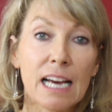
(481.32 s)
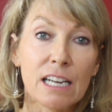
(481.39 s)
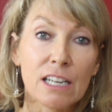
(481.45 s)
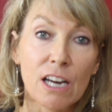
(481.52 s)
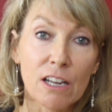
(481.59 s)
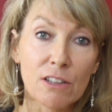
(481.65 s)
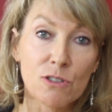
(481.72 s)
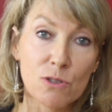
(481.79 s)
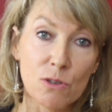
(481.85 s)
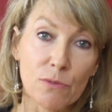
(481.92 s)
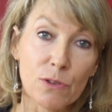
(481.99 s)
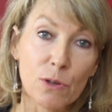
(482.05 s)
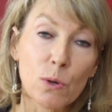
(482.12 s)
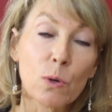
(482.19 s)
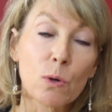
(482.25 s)
that cuts
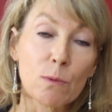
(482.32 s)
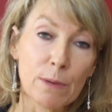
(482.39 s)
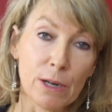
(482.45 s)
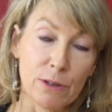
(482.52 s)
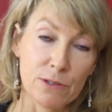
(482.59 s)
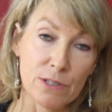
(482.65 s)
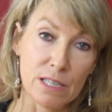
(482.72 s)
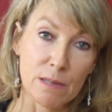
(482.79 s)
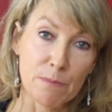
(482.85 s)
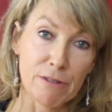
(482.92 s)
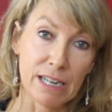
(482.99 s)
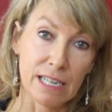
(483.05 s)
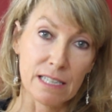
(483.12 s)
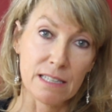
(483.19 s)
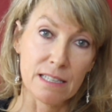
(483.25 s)
off the hormones to the
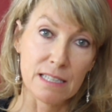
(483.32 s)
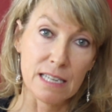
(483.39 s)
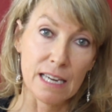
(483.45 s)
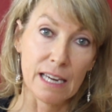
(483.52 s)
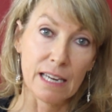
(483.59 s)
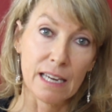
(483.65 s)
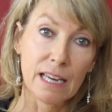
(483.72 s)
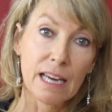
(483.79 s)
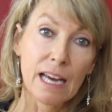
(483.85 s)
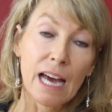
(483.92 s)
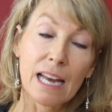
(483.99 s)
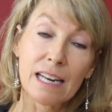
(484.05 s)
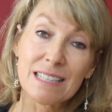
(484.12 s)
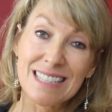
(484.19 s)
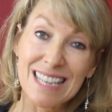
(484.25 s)
pregnancy
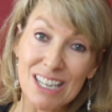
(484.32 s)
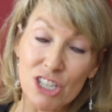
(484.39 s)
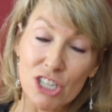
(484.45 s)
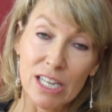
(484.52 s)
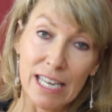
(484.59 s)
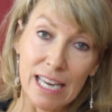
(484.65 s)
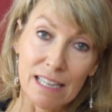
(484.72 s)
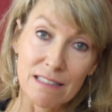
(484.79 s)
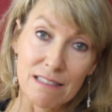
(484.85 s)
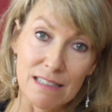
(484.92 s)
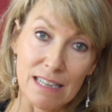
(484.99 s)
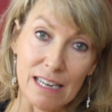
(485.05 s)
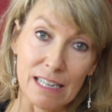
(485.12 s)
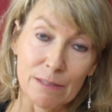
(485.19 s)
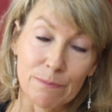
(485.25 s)
and essentially
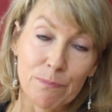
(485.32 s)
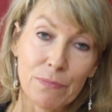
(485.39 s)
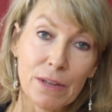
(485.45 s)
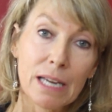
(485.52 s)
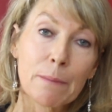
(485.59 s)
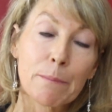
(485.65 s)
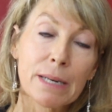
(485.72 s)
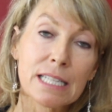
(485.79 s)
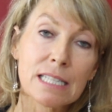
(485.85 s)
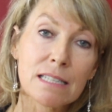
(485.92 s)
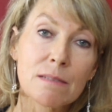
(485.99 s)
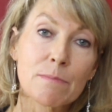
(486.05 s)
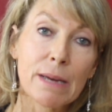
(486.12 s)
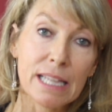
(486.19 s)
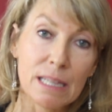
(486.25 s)
ends it. But it
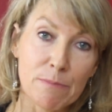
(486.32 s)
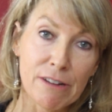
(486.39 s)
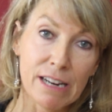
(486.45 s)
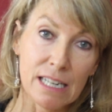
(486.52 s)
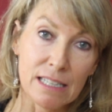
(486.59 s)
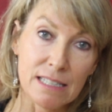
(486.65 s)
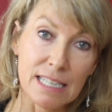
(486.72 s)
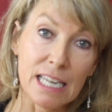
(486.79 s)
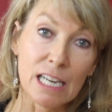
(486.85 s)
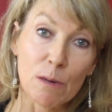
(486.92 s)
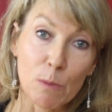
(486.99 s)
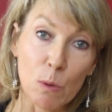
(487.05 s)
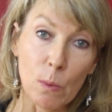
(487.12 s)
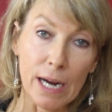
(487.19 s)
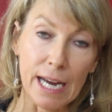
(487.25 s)
doesn't make the pregnancy
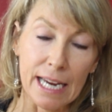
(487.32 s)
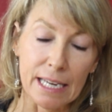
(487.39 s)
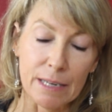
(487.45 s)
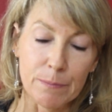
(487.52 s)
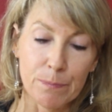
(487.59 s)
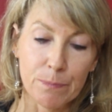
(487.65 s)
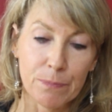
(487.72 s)
come away.